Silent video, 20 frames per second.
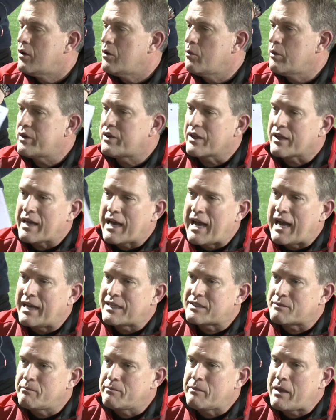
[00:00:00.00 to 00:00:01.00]
with the
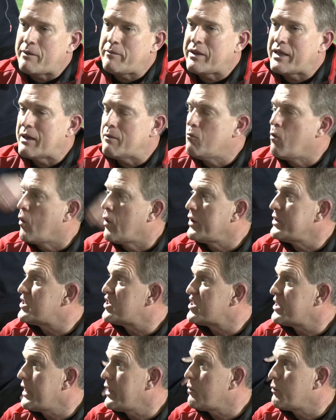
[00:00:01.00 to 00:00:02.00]
guys, maybe get more in
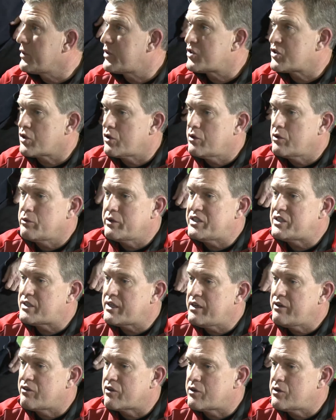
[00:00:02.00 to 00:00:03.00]
sync with certain
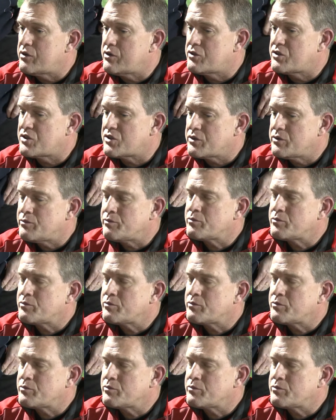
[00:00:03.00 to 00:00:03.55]
receivers,